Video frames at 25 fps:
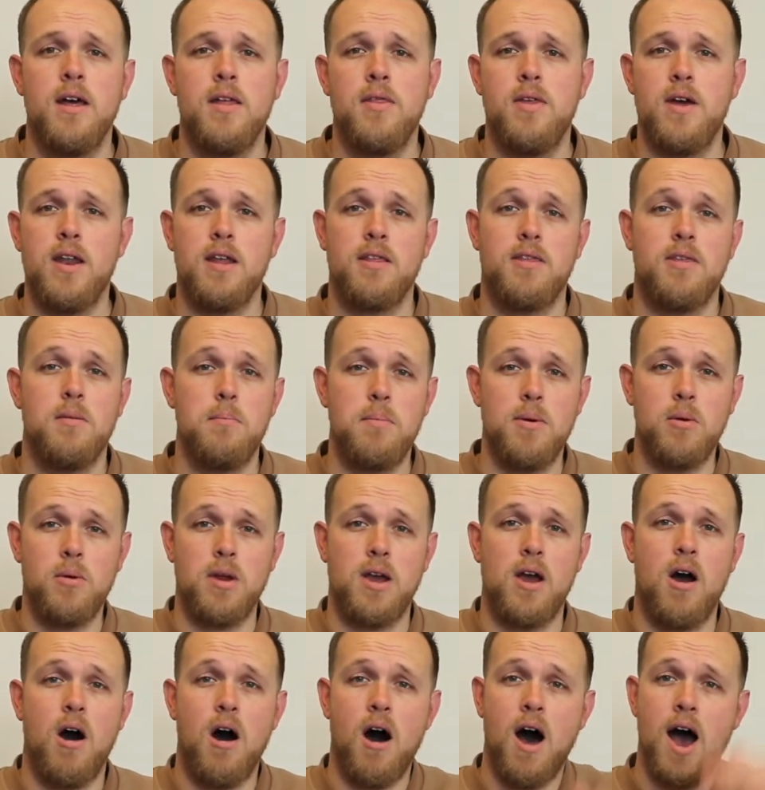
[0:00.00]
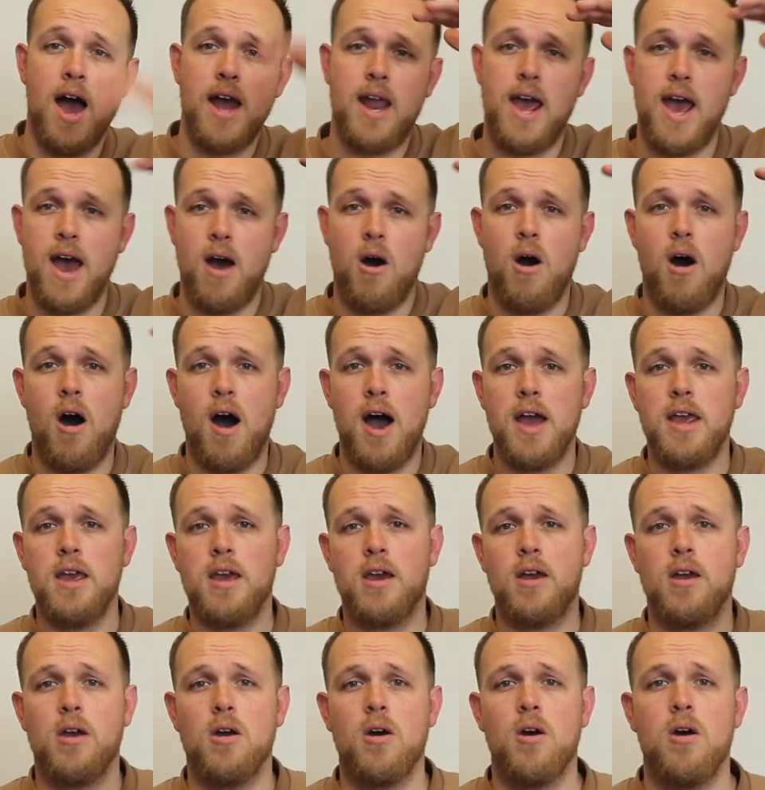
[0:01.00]
Then it's the building height, how high
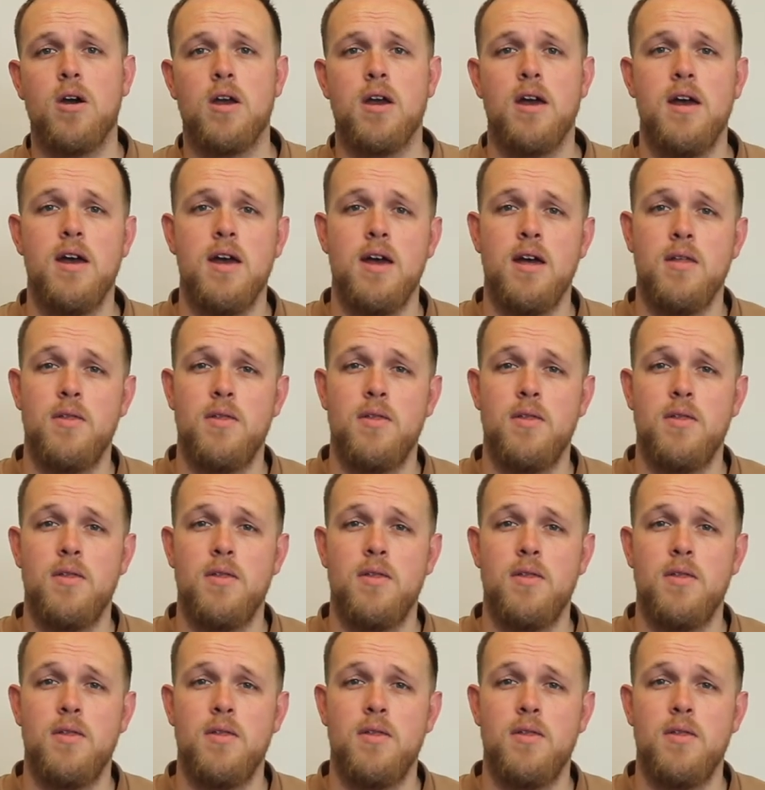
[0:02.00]
you can go.